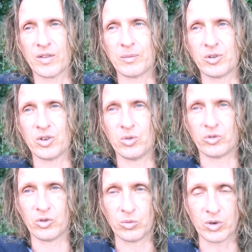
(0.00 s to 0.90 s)
them to
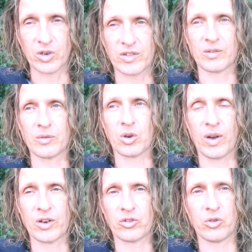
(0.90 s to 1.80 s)
use new words, it
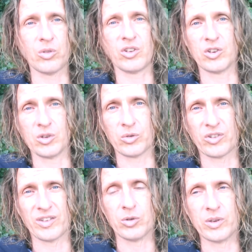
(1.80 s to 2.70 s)
requires you to
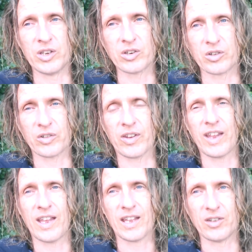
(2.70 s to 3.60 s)
use new ears
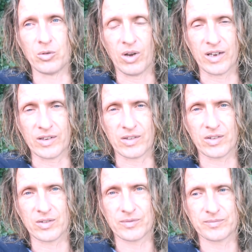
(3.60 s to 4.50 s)
and new
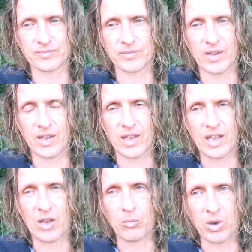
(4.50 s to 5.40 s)
eyes.
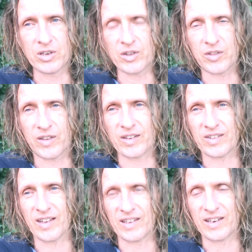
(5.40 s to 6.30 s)
And one of the things
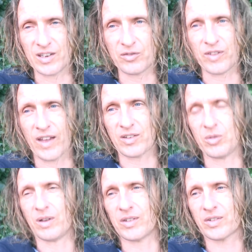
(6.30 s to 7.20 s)
that give that
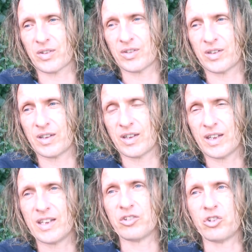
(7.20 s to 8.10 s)
to us
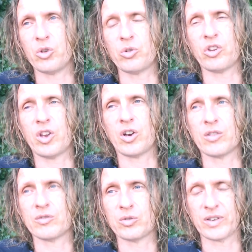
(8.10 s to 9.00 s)
is using our
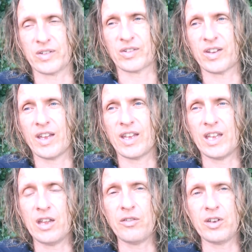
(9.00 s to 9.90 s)
voice,
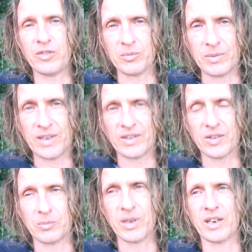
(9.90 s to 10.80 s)
even if it means
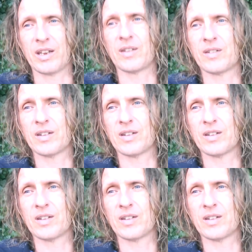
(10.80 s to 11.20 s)
admitting